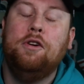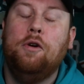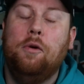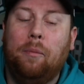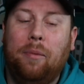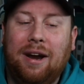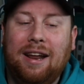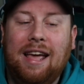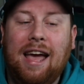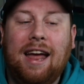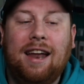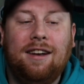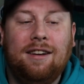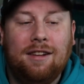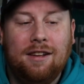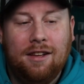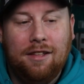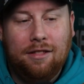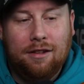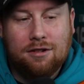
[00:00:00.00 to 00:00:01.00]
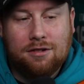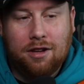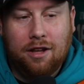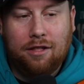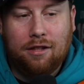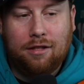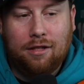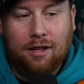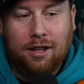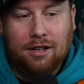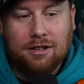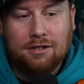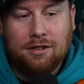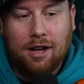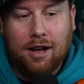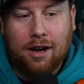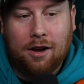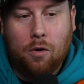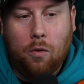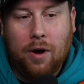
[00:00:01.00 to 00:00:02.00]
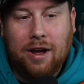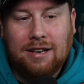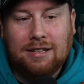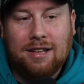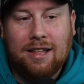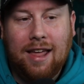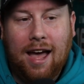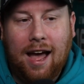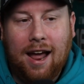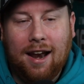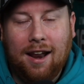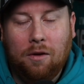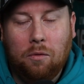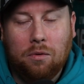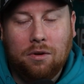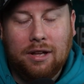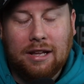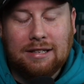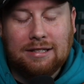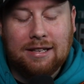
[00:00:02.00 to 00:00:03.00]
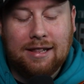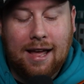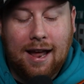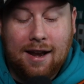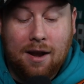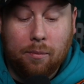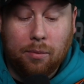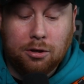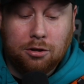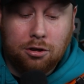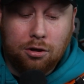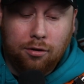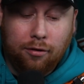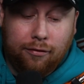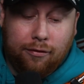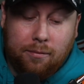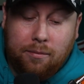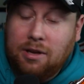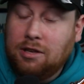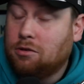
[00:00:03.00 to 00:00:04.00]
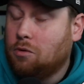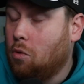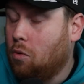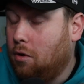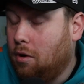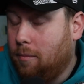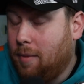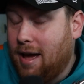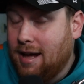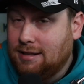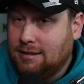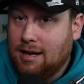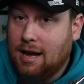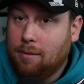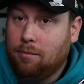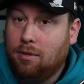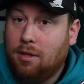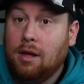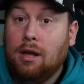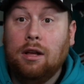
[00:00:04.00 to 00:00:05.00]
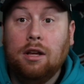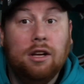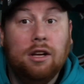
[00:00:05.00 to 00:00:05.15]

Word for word: But again, there's other things that equate to that, and I will get to that. Number two for me is cornerback depth.